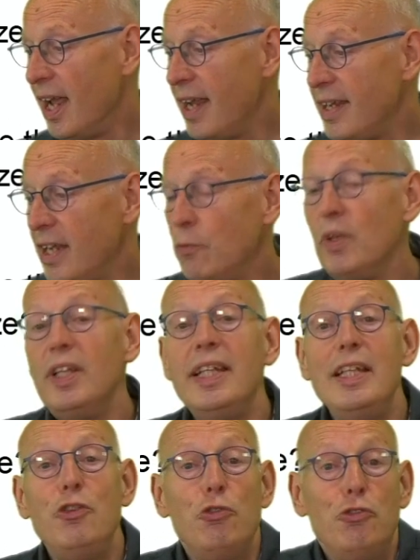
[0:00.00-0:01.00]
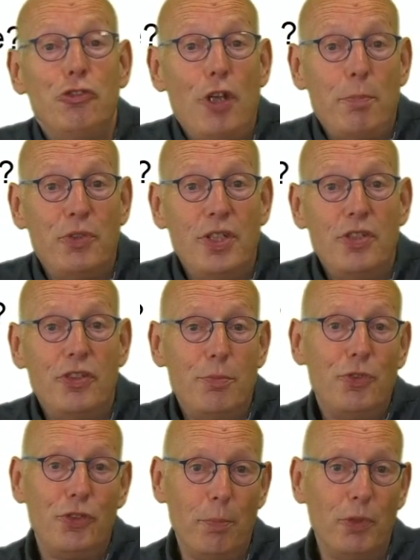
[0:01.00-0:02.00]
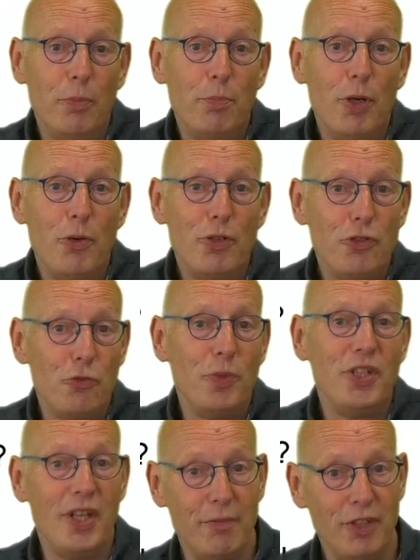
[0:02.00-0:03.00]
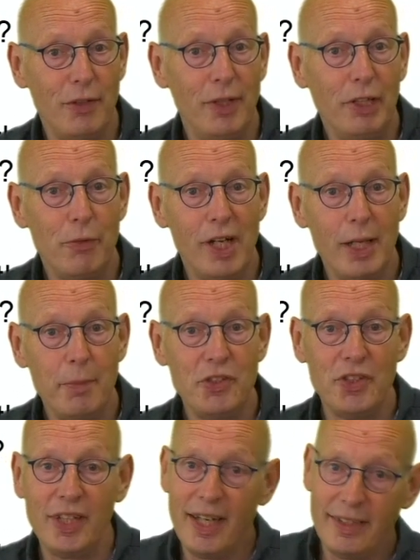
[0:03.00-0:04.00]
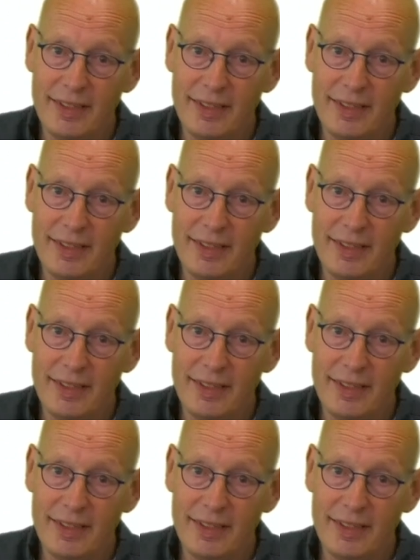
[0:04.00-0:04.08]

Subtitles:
And that will lead to subsystems, subcomponents, which have their requirements again,